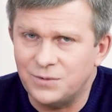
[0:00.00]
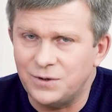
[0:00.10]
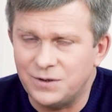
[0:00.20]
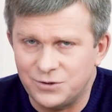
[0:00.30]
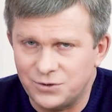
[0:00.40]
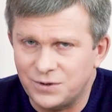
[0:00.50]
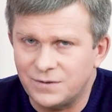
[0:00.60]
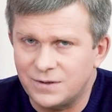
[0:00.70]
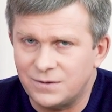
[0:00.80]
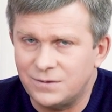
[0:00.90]
work on
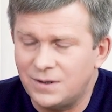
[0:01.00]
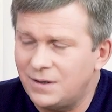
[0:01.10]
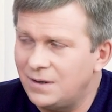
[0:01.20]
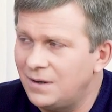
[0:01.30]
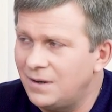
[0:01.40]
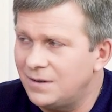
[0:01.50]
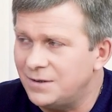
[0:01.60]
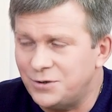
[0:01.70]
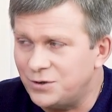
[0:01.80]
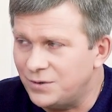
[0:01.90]
themselves,
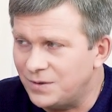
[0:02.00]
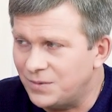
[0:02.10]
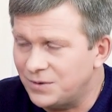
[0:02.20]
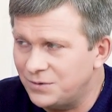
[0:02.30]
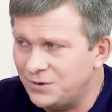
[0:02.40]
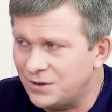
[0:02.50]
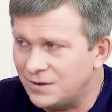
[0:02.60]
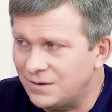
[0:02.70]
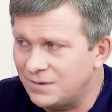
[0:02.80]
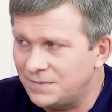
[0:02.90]
because
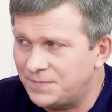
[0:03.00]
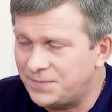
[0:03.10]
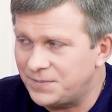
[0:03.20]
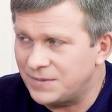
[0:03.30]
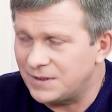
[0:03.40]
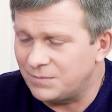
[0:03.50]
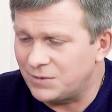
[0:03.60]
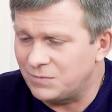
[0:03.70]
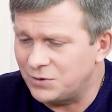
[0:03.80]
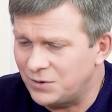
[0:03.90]
it's really hard to
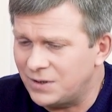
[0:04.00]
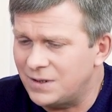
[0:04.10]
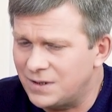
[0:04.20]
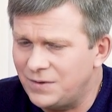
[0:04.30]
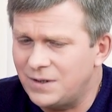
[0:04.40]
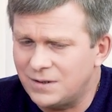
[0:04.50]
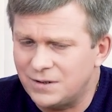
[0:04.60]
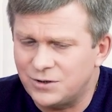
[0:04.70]
work on oneself,